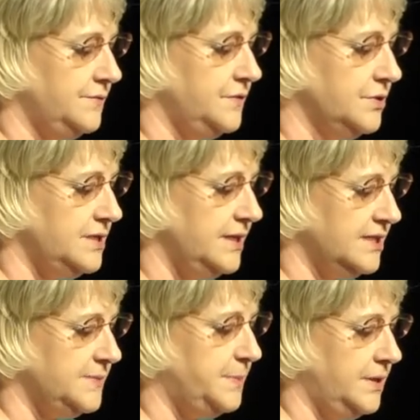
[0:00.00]
of nursing
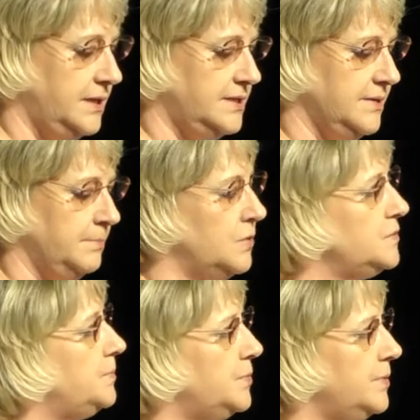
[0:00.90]
experience in
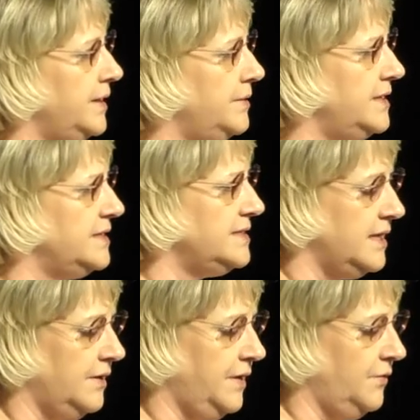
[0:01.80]
multiple areas
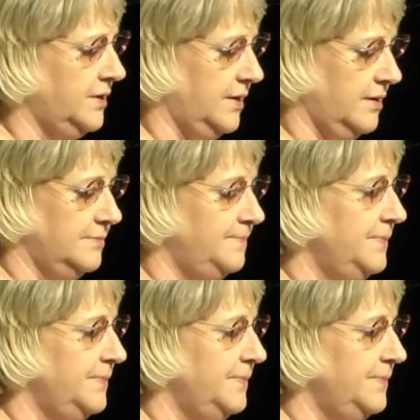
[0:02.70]
of healthcare.